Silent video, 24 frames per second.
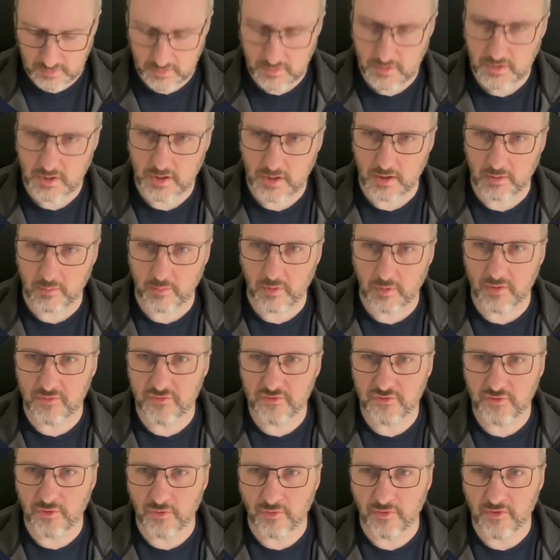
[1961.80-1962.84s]
I'm going to do
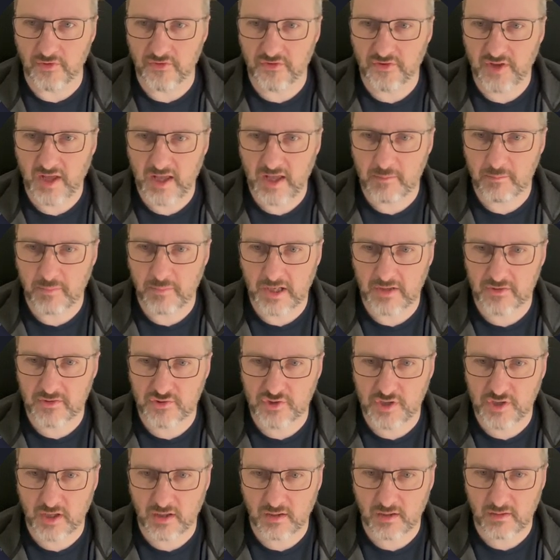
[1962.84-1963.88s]
the same
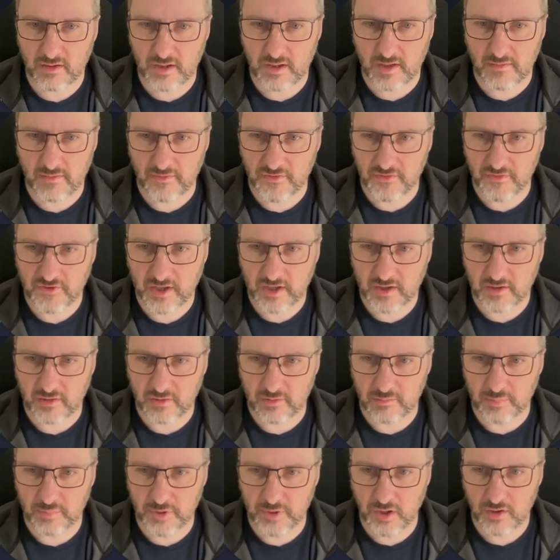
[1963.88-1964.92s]
magic in the second
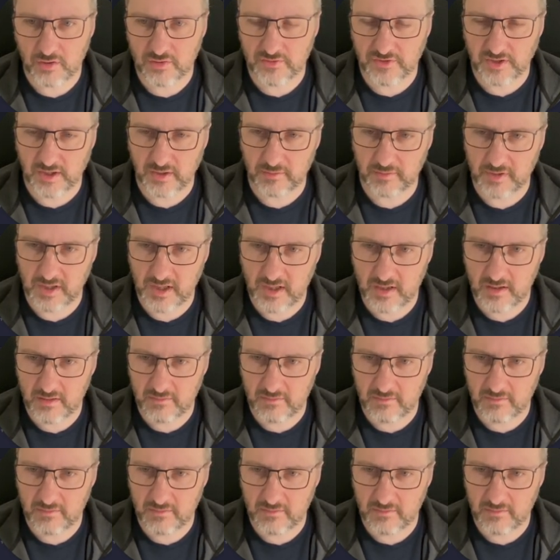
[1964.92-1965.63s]
block down here.